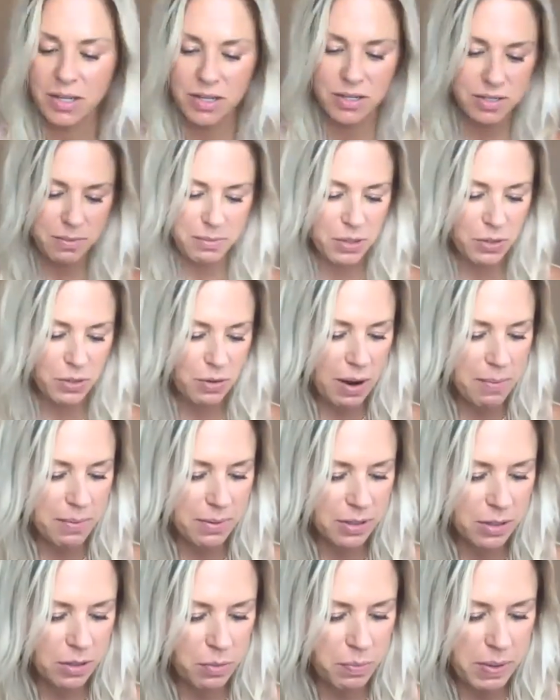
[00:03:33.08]
So I'm going to grab a
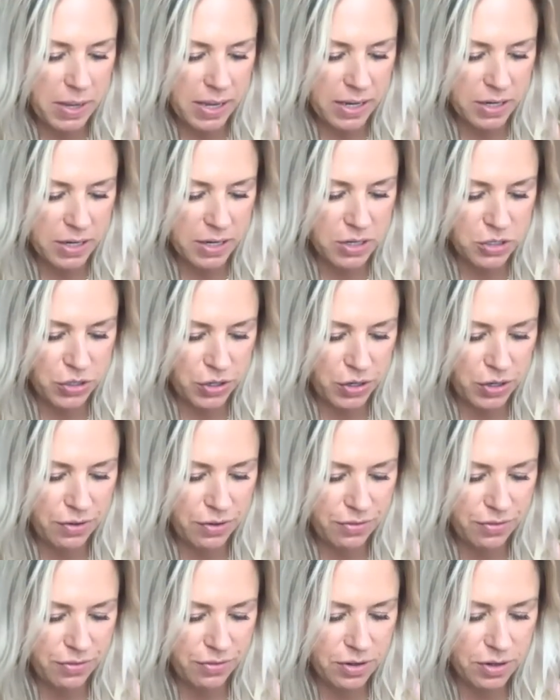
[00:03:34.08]
little picture
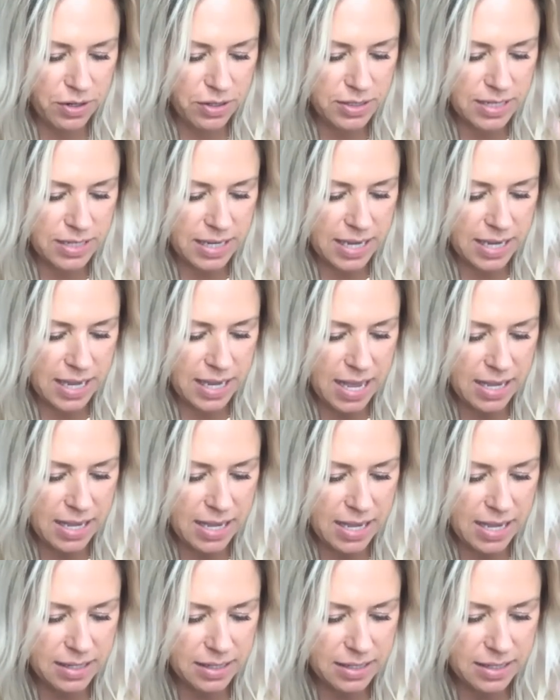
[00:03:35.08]
for
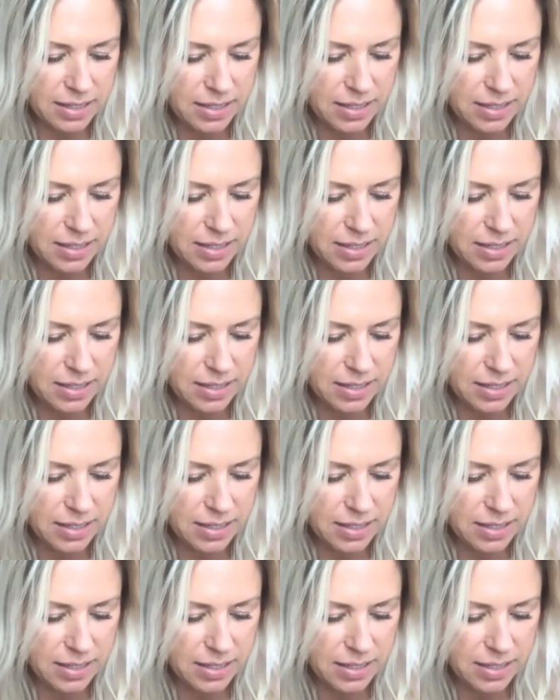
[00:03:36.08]
Dan.